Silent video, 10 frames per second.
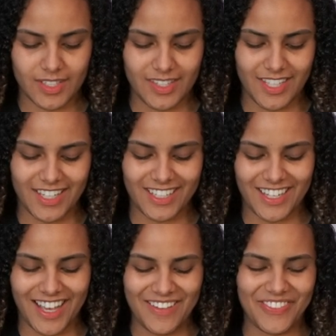nah, I'm
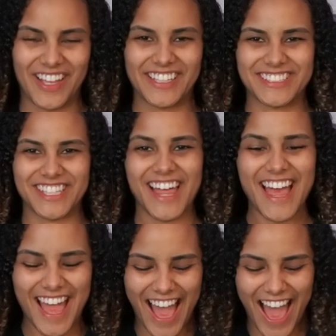not gonna say
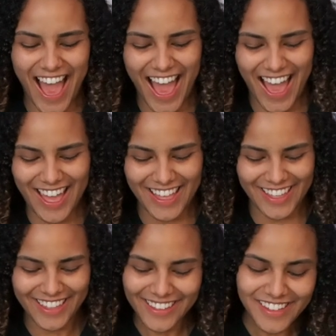that.
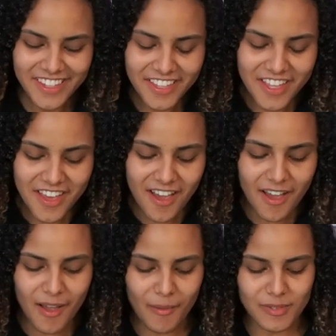I'm
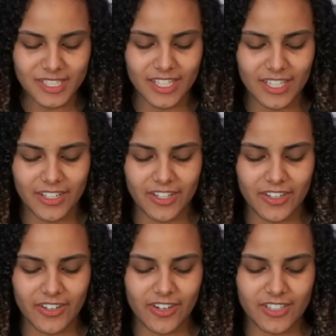gonna say,
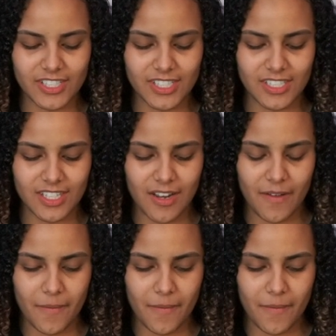Carson,